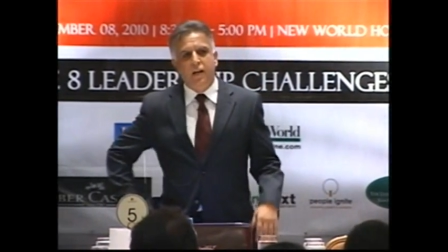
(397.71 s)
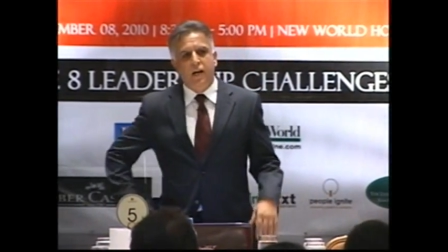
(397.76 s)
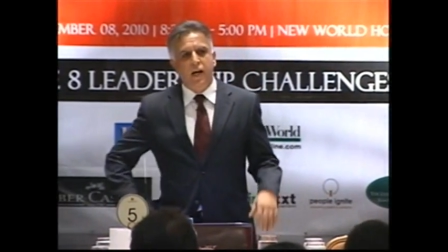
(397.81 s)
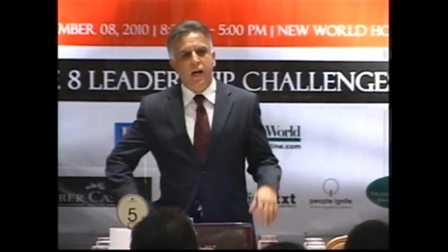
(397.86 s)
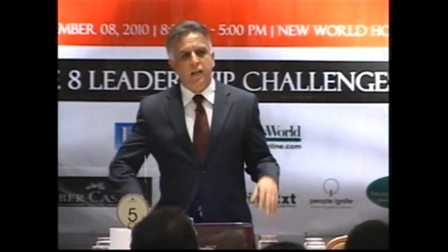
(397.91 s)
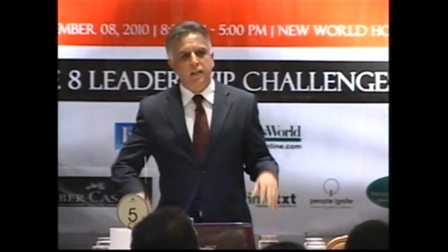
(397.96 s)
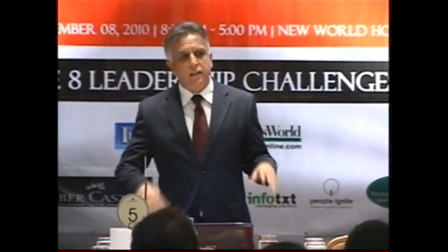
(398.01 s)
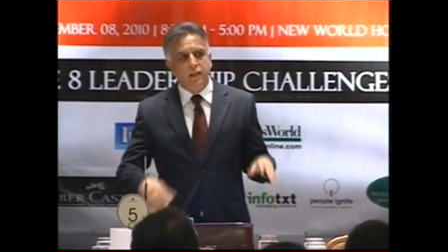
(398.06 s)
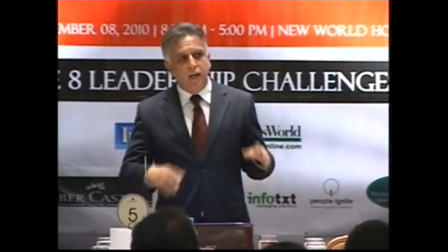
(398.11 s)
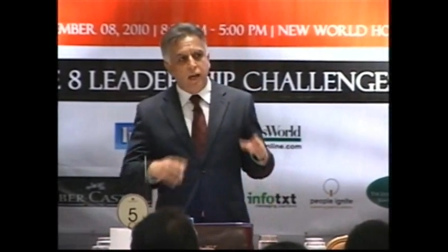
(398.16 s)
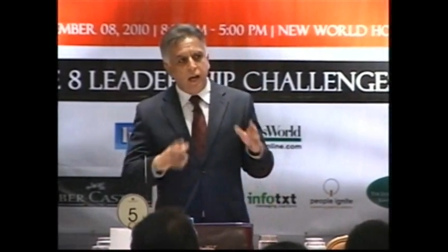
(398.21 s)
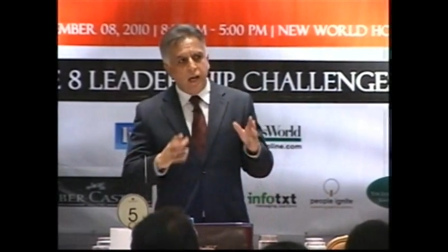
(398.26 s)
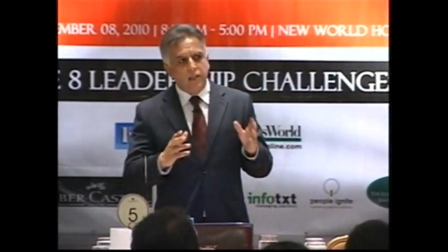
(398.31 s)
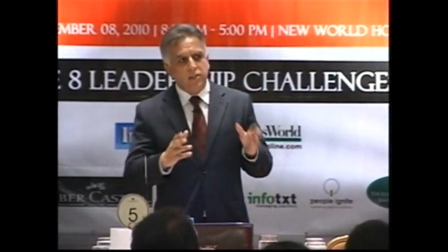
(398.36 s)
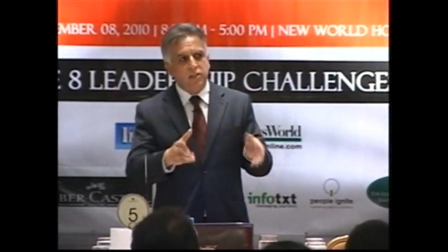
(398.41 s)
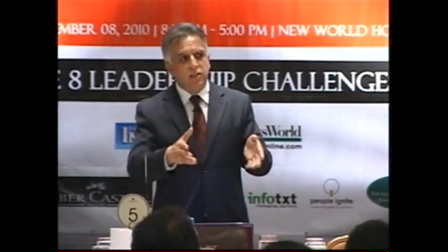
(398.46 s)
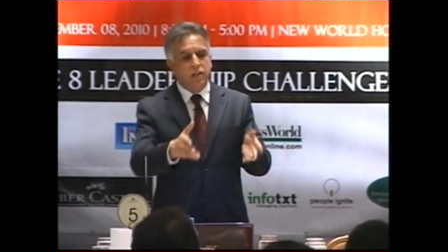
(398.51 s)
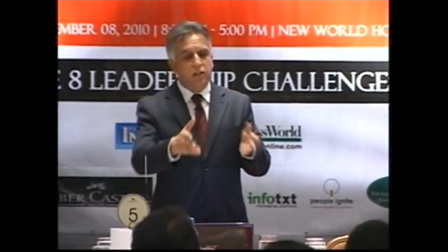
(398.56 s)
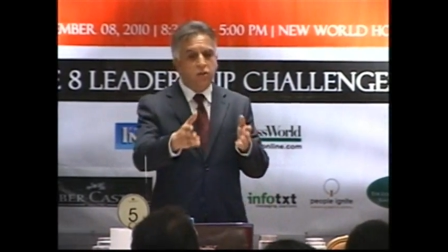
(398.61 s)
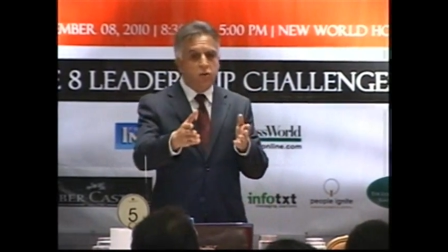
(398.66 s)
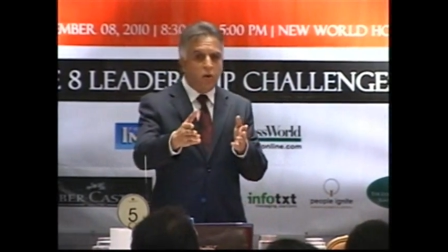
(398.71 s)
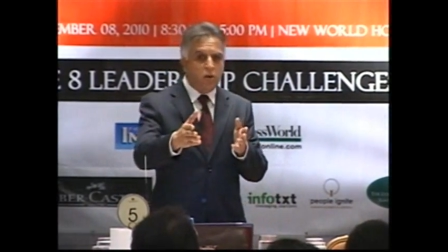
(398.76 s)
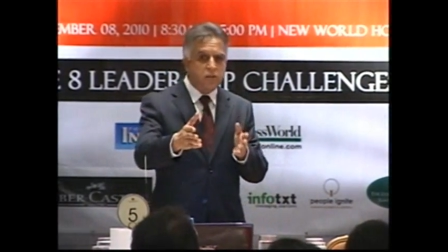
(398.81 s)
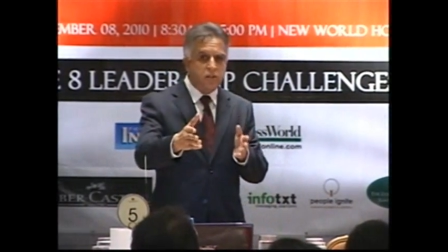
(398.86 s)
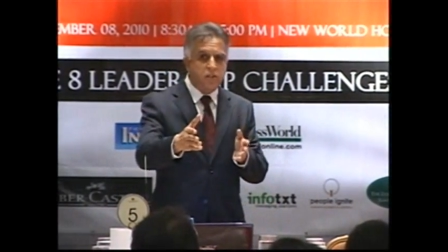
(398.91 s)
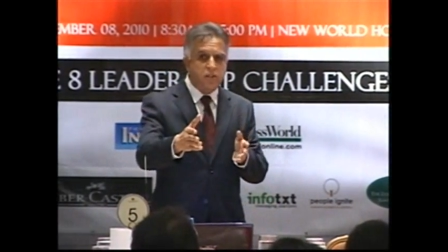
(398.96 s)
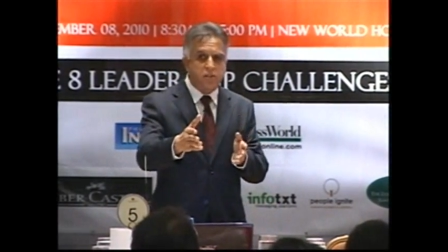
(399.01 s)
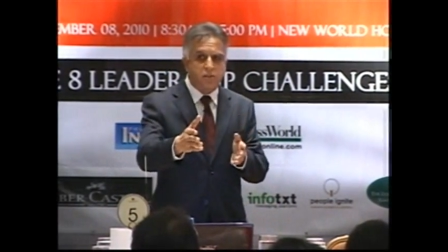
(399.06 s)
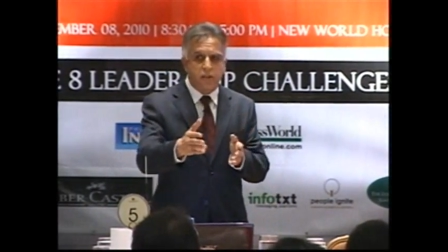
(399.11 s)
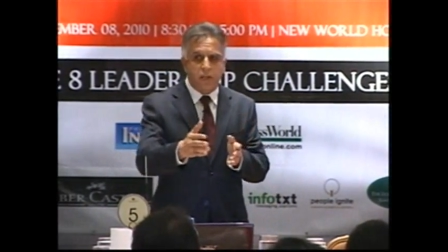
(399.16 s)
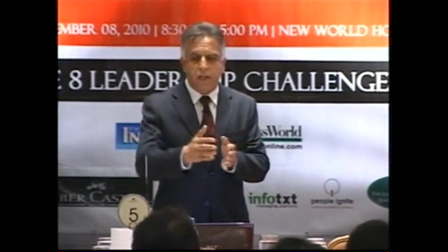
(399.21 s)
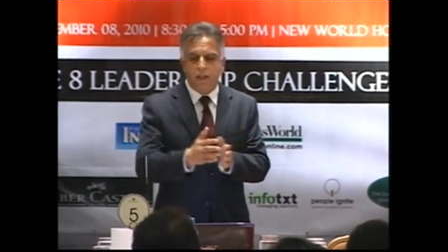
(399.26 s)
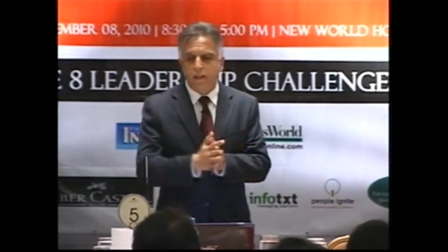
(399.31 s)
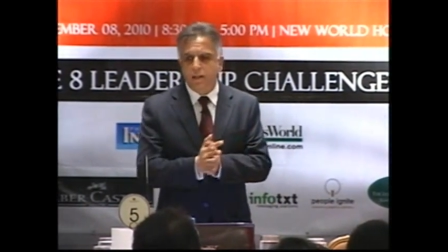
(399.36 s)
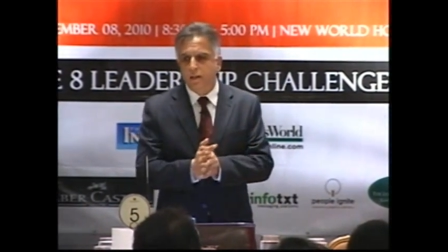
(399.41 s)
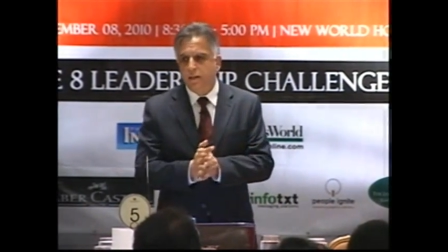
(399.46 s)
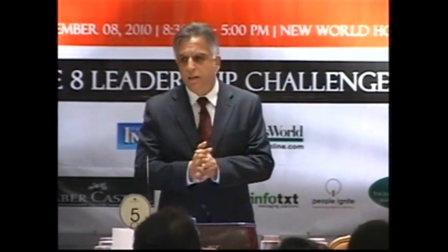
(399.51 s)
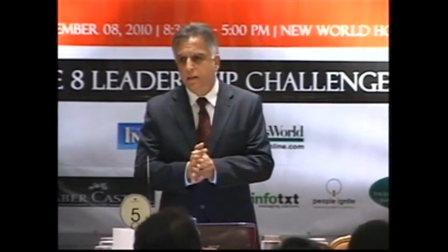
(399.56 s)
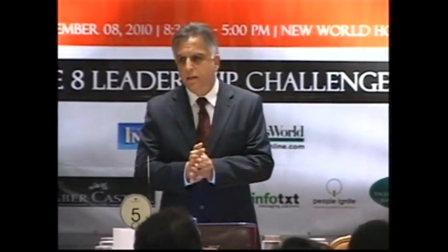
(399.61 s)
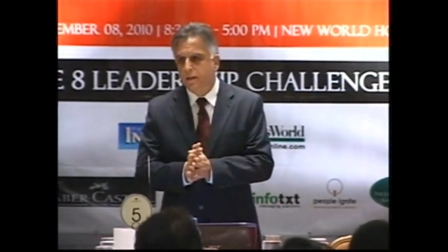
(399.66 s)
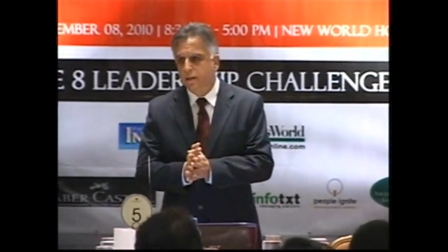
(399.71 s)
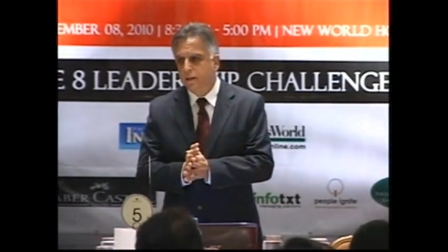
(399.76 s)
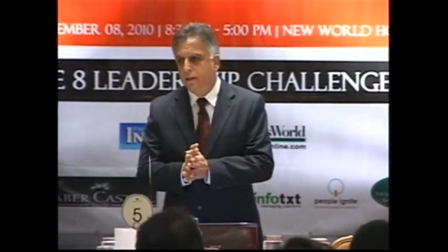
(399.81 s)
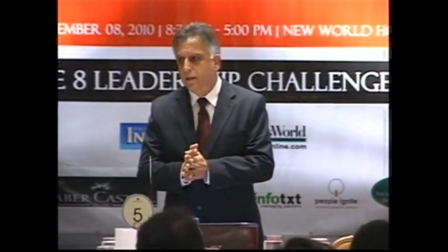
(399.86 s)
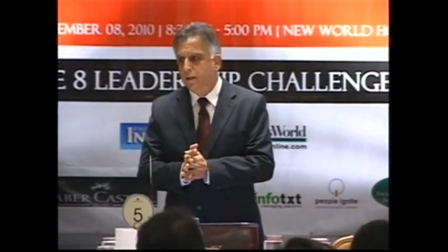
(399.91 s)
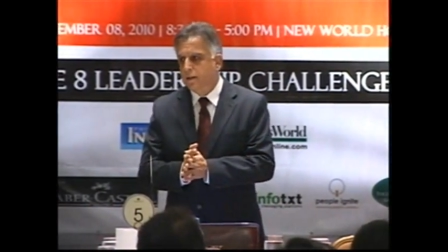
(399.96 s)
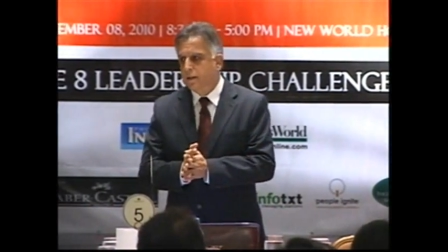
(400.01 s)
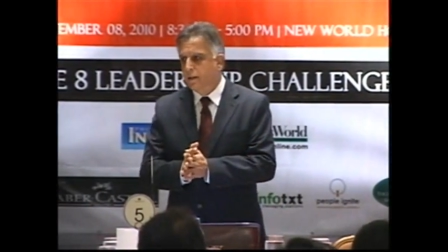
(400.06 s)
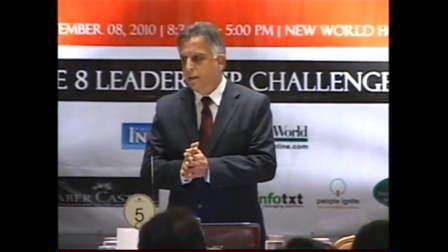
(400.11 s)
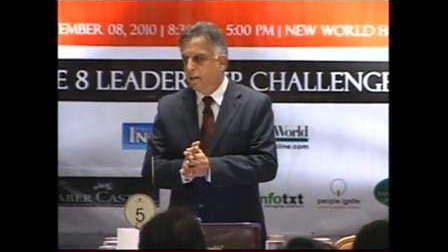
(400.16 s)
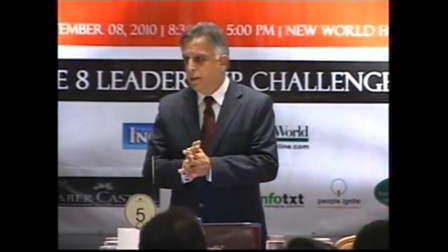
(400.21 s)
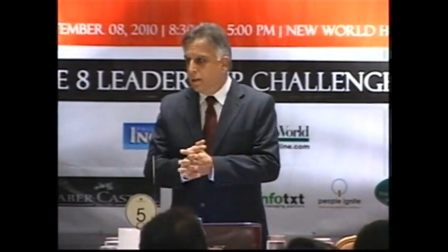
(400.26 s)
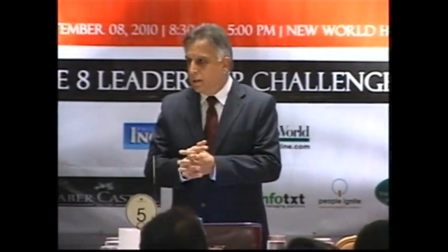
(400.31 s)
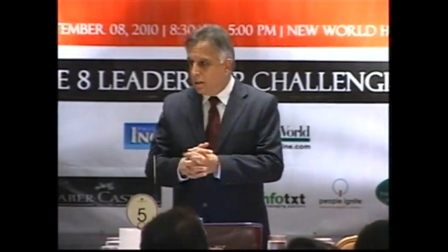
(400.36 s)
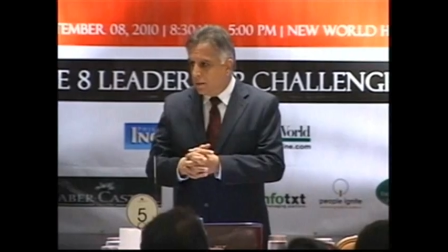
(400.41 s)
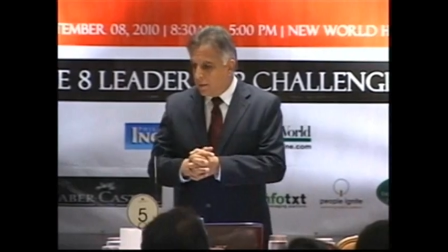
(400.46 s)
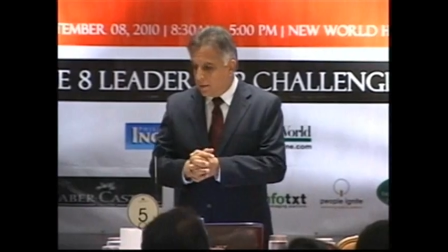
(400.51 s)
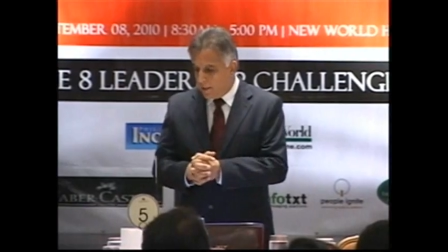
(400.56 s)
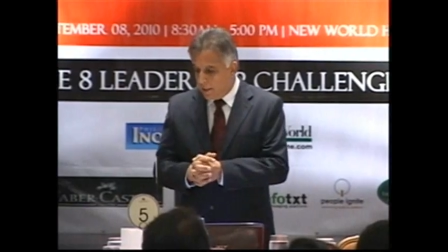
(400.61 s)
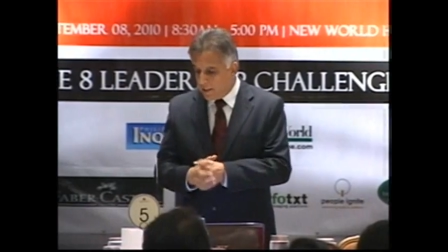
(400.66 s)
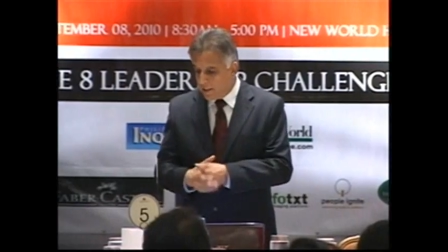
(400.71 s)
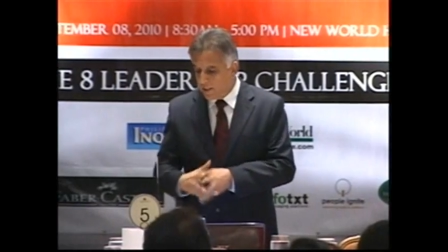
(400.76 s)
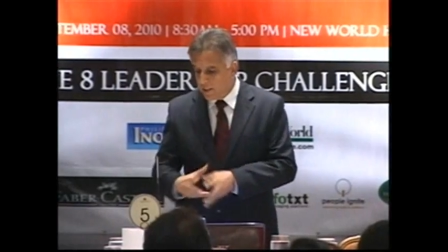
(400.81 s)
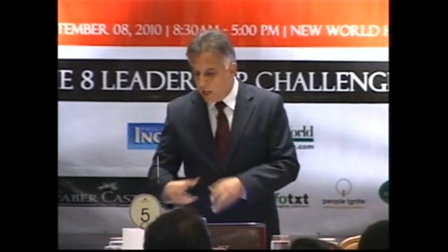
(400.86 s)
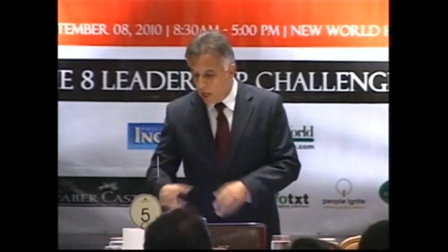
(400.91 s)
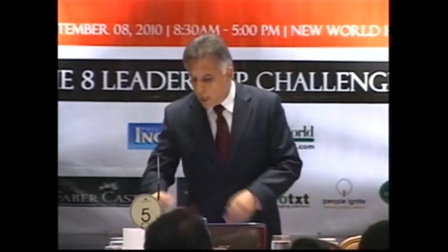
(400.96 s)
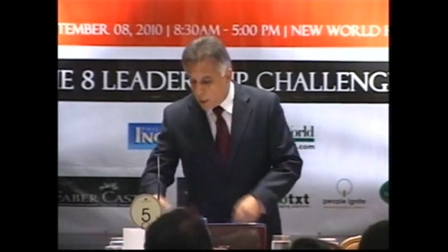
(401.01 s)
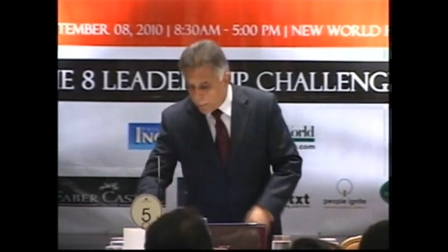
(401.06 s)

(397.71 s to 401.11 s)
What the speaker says: And as she crossed the street, this